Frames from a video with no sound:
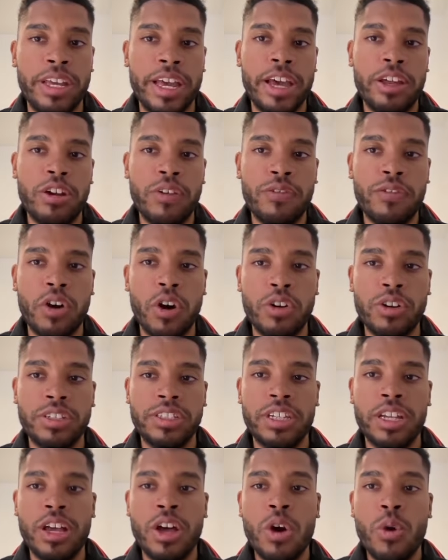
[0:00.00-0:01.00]
And of course,
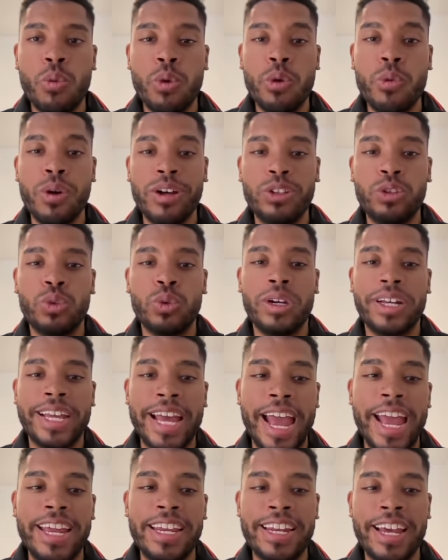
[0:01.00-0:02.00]
we want to
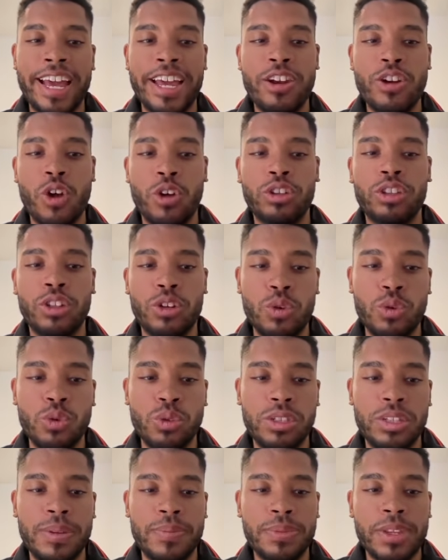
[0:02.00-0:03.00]
gain and not lose.